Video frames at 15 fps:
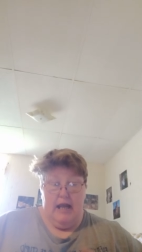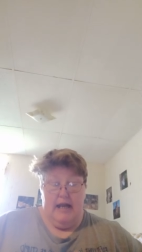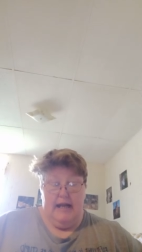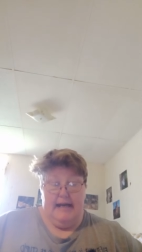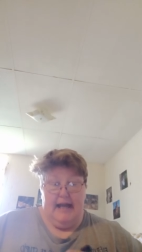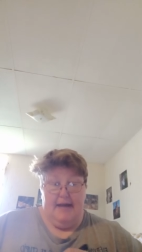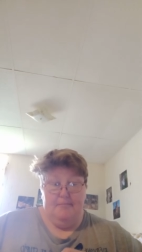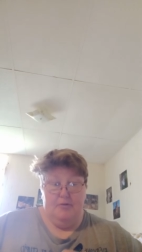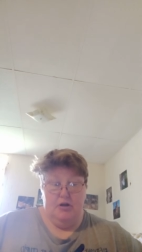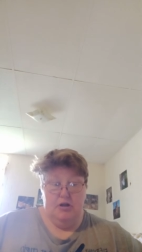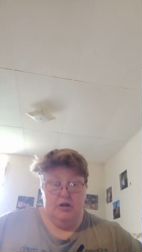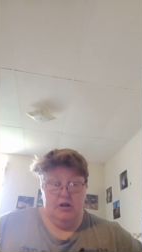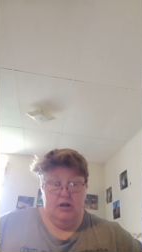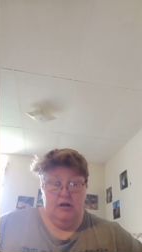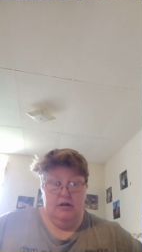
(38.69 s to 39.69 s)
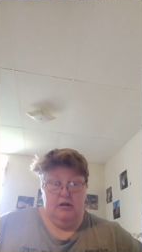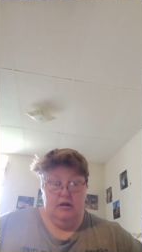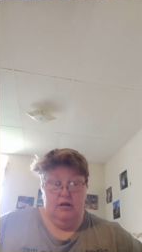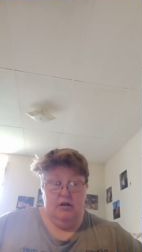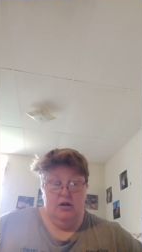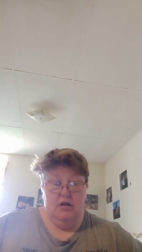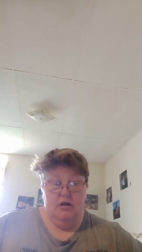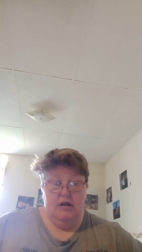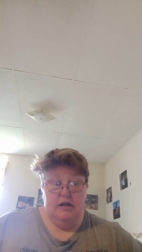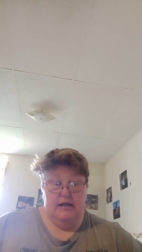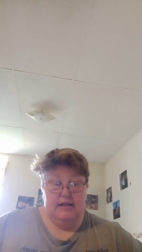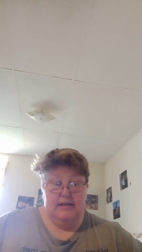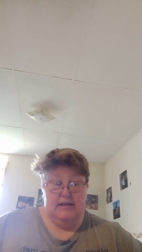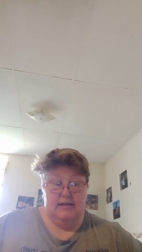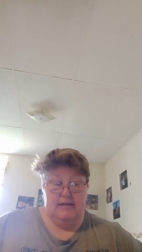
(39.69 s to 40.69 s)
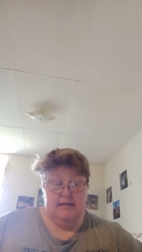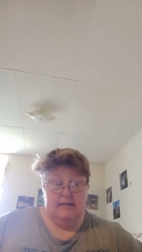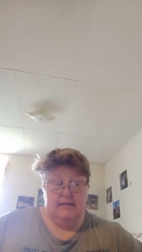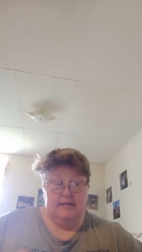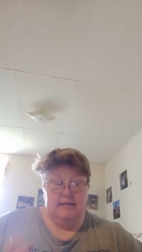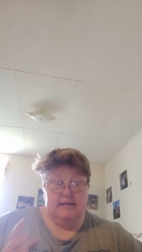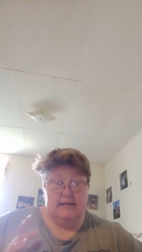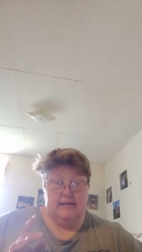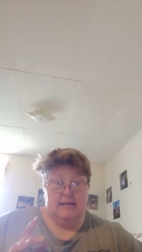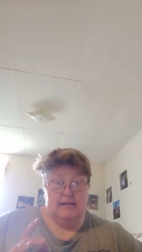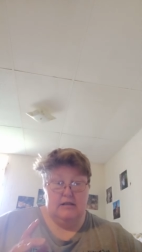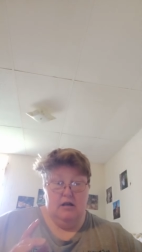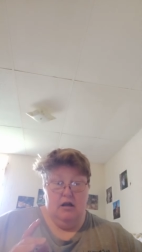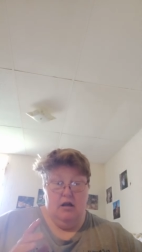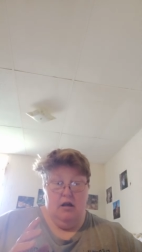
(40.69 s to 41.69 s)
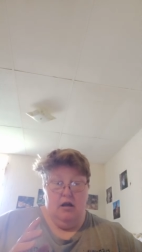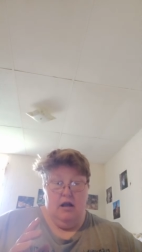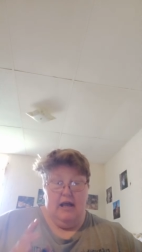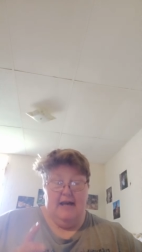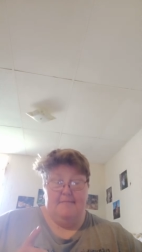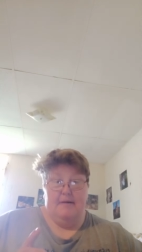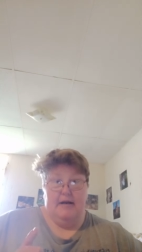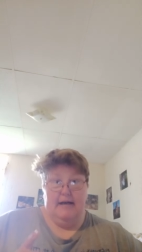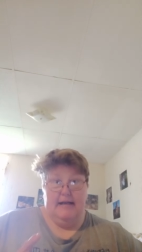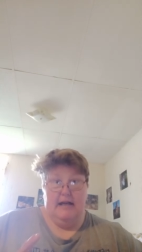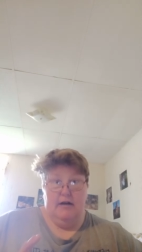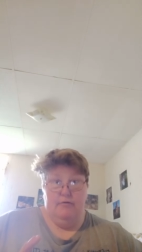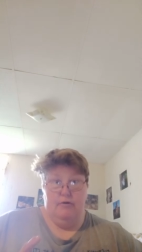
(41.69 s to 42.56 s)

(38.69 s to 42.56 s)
and that book is about a young